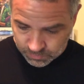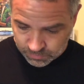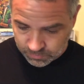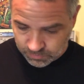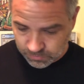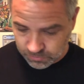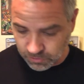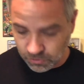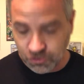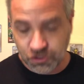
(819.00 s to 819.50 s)

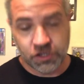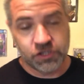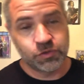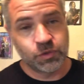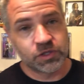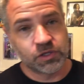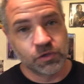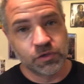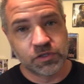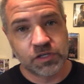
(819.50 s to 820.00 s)
So just with
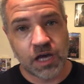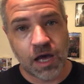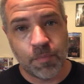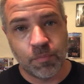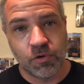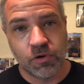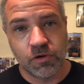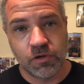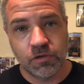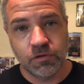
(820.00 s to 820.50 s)
those
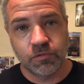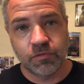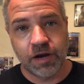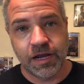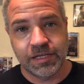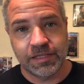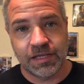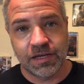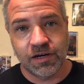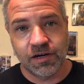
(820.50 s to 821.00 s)
couple
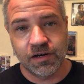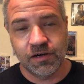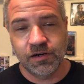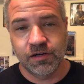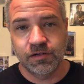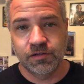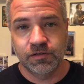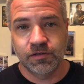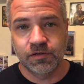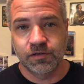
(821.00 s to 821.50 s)
right there,
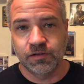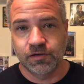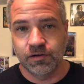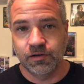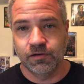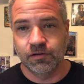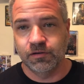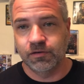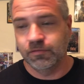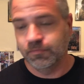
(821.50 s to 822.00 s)

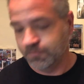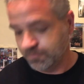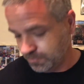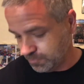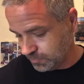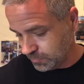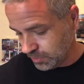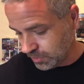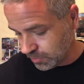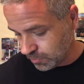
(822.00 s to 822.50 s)

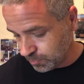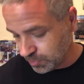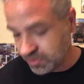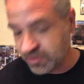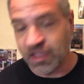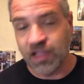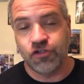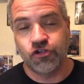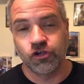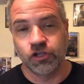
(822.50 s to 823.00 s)
you know,
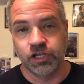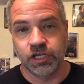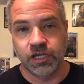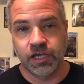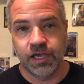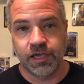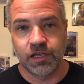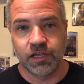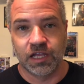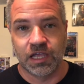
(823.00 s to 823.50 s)
potentially
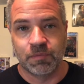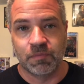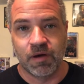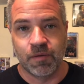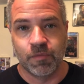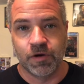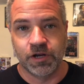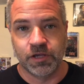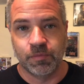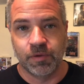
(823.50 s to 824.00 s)
I could get my
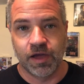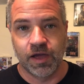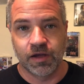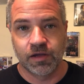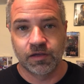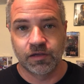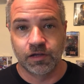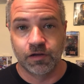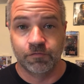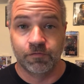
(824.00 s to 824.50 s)
money back.
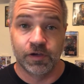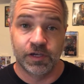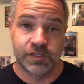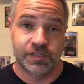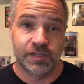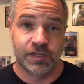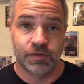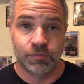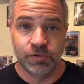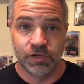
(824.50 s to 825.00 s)
And if I
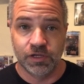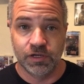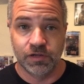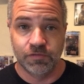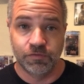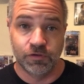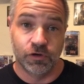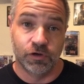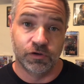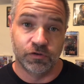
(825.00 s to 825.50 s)
send them in, if
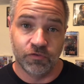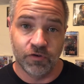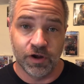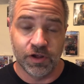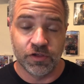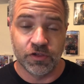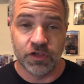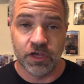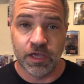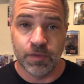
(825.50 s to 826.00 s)
they're in
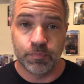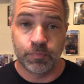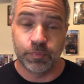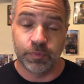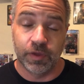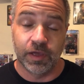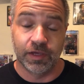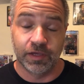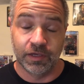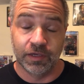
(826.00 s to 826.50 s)
great shape,
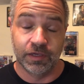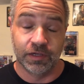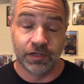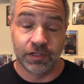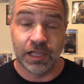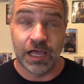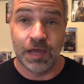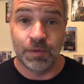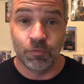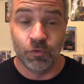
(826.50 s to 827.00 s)
I can get a
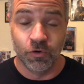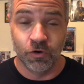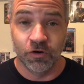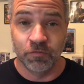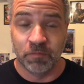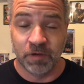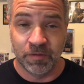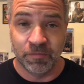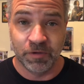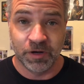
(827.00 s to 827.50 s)
lot more of
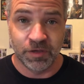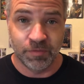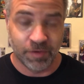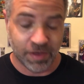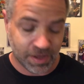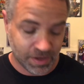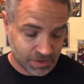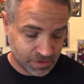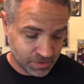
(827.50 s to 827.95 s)
my money back.